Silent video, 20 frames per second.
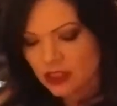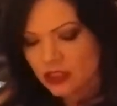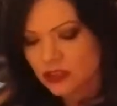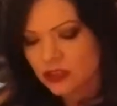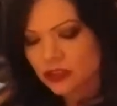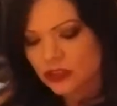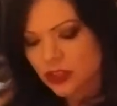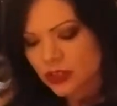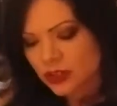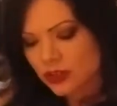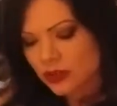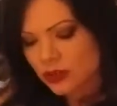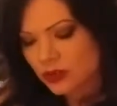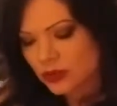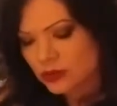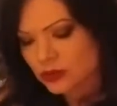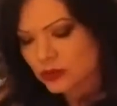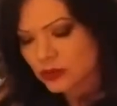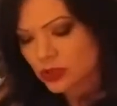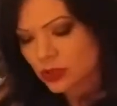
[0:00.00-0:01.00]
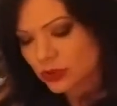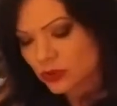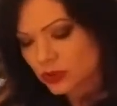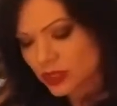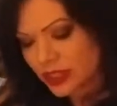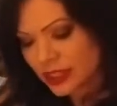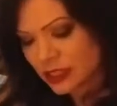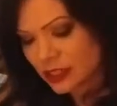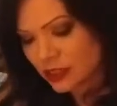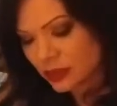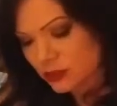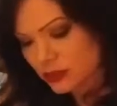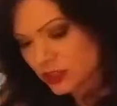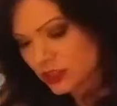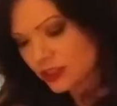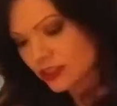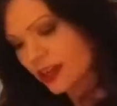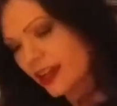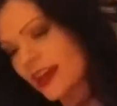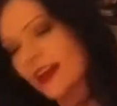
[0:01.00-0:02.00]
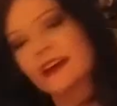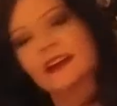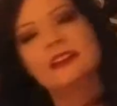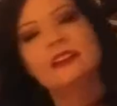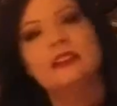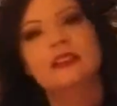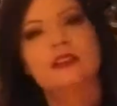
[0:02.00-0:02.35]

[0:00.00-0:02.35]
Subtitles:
So don't let it go to your head.